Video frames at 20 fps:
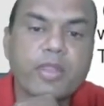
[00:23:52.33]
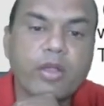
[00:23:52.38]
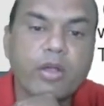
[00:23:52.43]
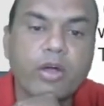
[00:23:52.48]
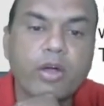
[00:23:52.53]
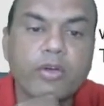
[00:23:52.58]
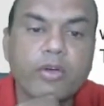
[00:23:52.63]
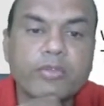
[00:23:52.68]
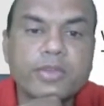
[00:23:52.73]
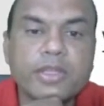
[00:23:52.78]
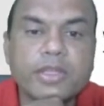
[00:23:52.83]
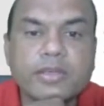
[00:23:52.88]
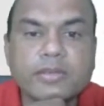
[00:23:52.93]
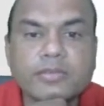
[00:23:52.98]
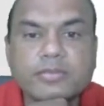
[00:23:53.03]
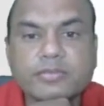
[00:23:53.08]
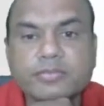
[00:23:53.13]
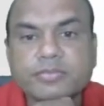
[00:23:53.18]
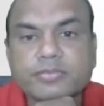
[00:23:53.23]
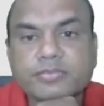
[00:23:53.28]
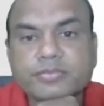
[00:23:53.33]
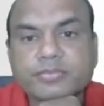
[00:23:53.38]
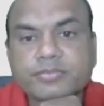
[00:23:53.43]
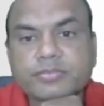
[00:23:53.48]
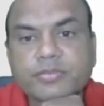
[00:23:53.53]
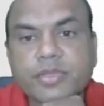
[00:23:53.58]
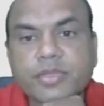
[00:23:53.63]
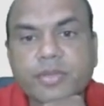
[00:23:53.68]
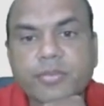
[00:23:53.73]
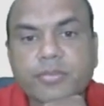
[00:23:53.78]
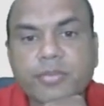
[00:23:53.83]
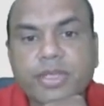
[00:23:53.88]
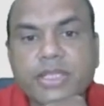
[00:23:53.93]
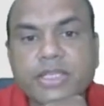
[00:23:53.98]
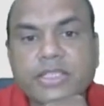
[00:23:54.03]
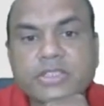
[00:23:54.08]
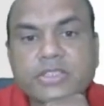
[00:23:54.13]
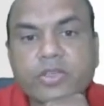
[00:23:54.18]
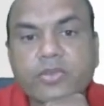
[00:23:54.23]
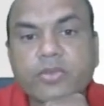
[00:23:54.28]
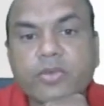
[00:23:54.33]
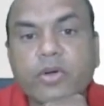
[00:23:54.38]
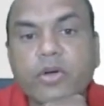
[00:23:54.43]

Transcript: of the means of